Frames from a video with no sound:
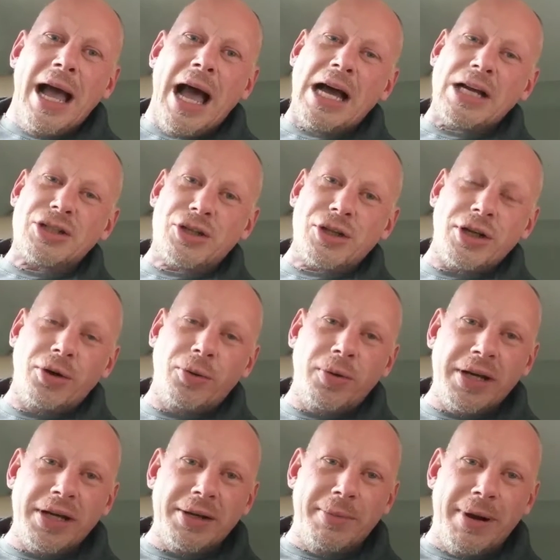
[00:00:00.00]
I should have
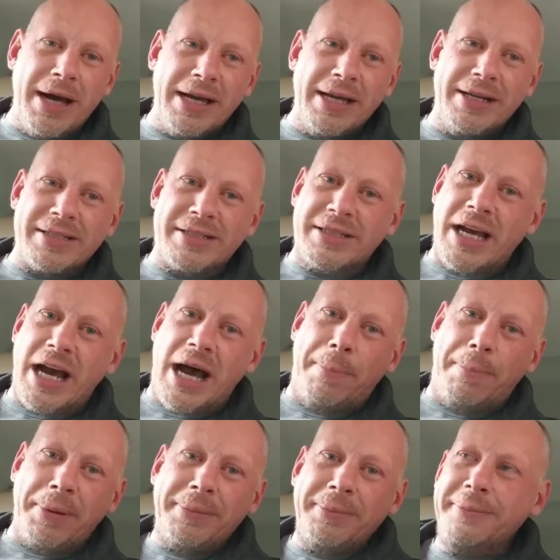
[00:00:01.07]
went to my
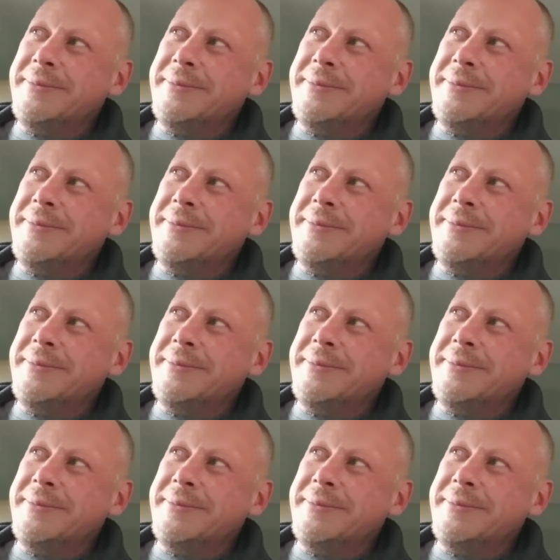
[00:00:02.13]
endoscopy.